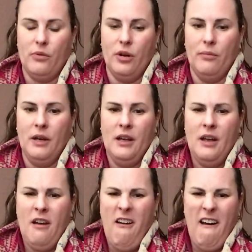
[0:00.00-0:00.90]
room
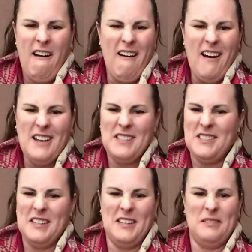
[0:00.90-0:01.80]

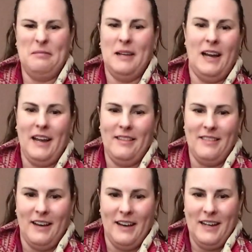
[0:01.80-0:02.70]
awesome, I
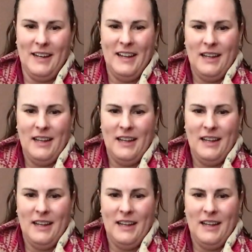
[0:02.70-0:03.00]
thought.